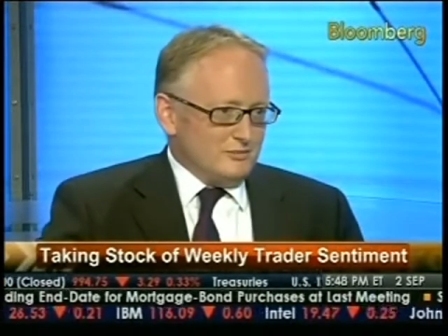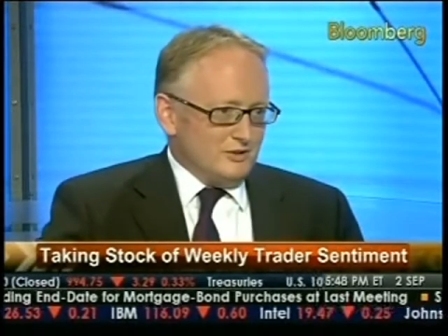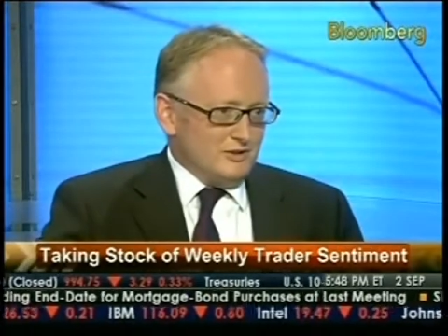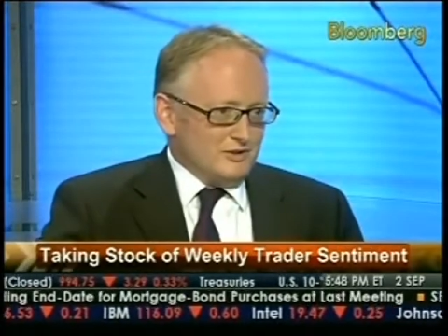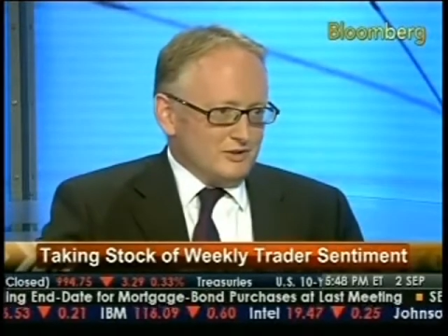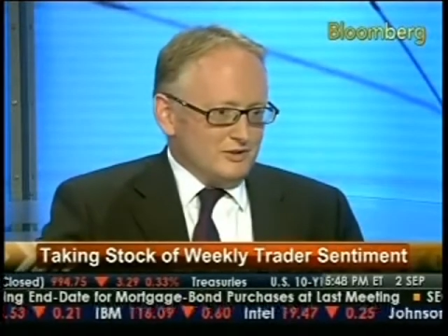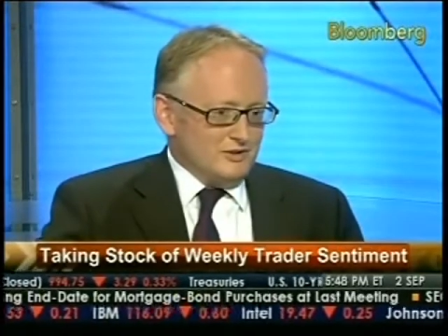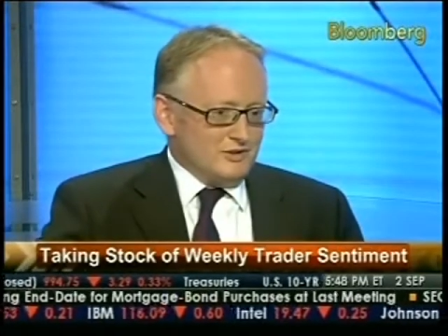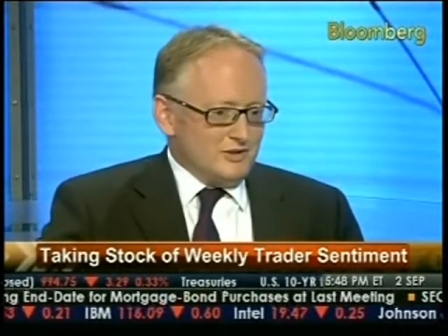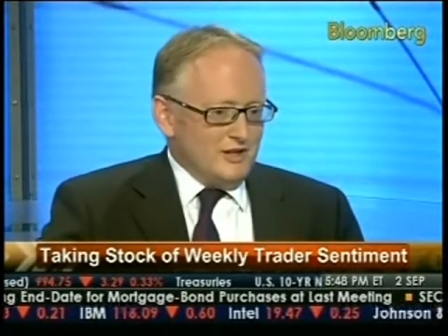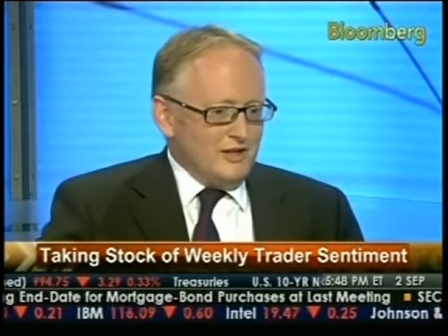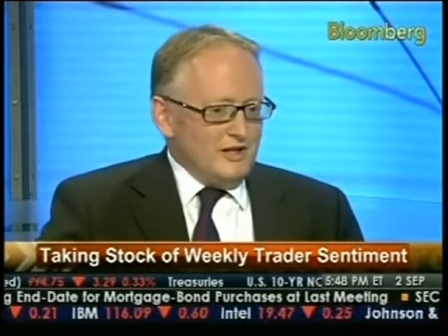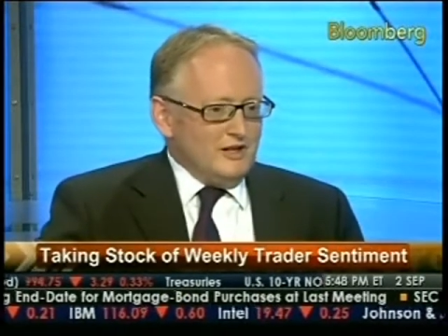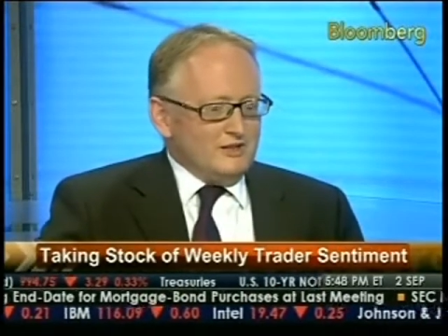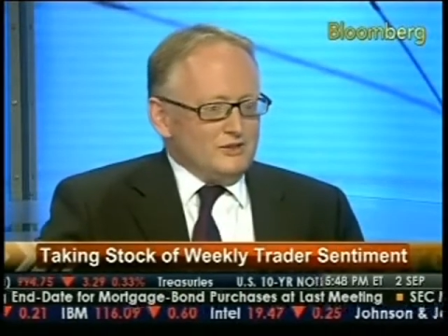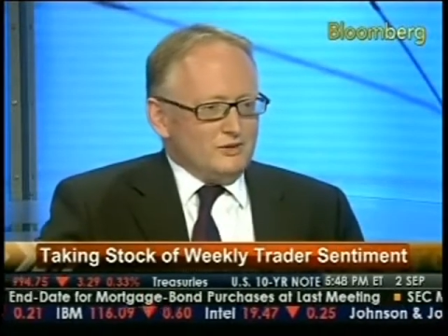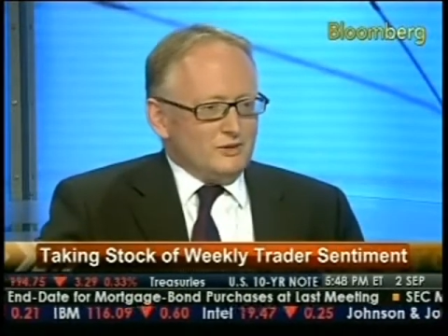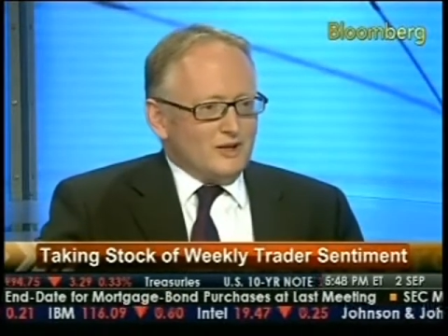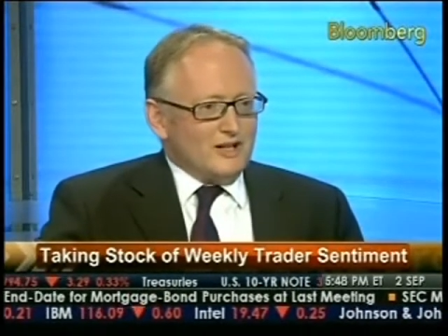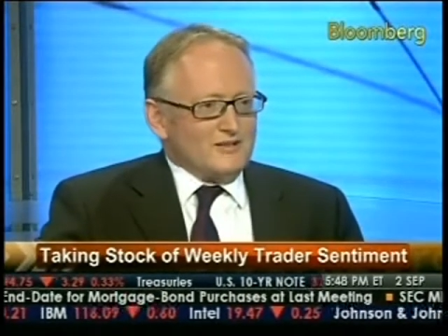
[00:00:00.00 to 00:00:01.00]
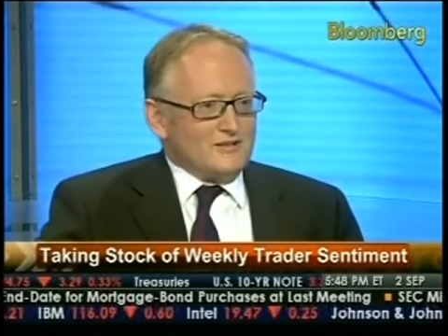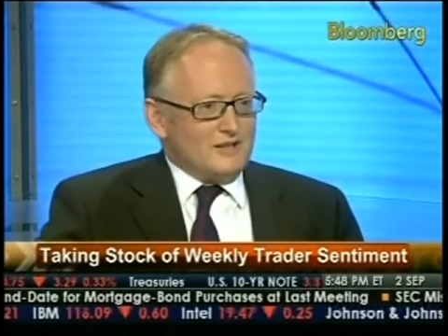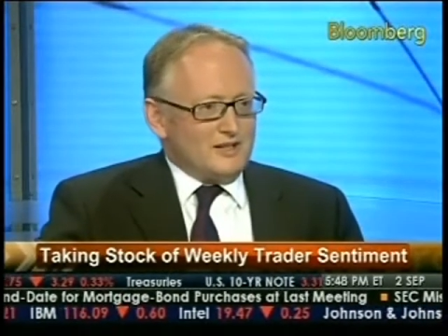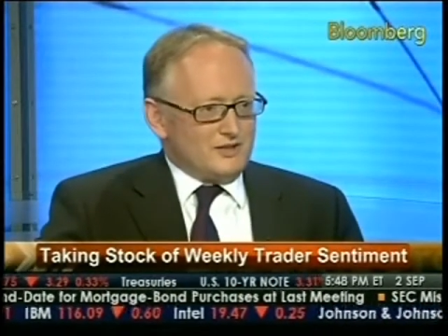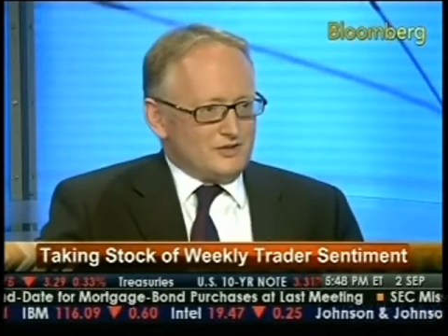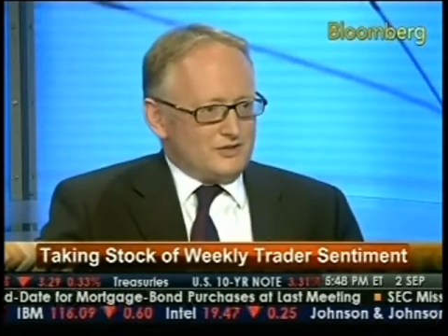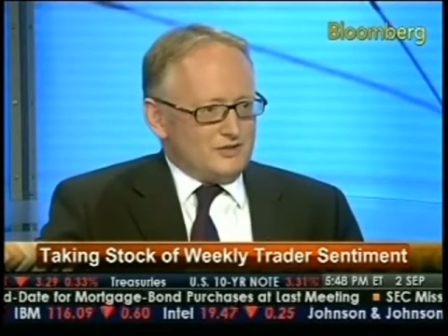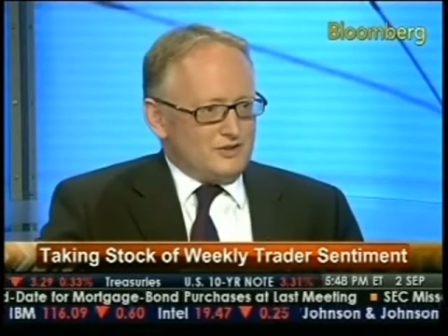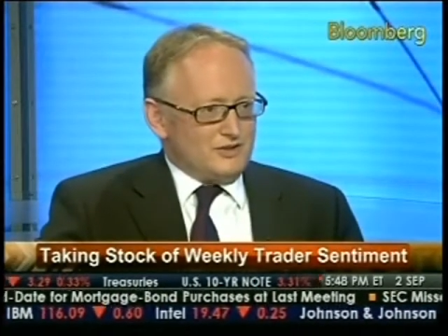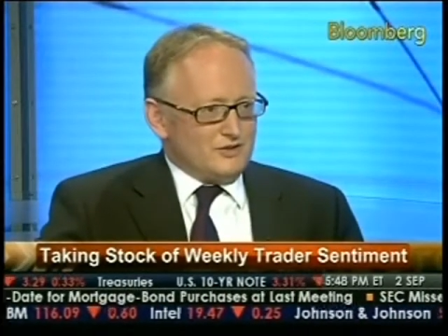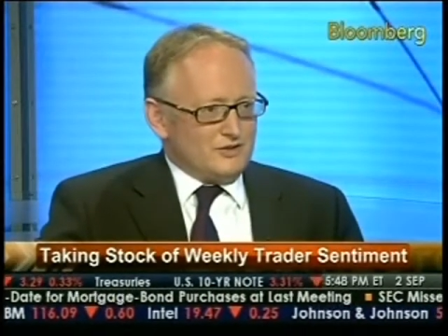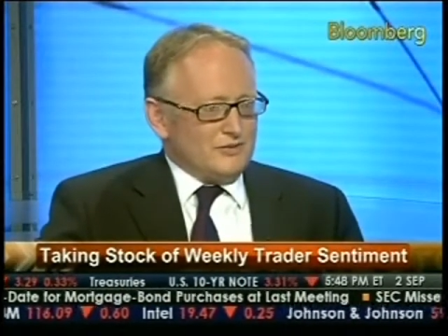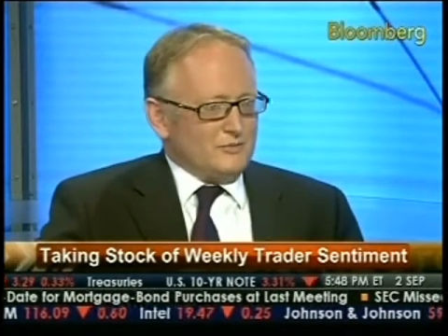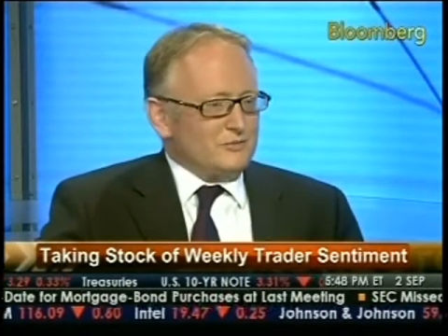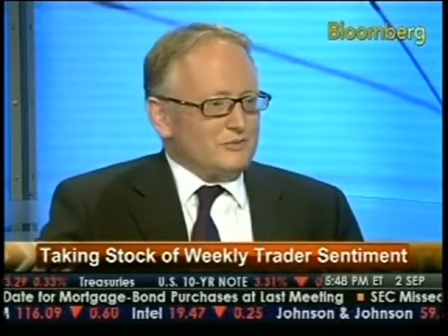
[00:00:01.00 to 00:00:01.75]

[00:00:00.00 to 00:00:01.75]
brokers. You'll have access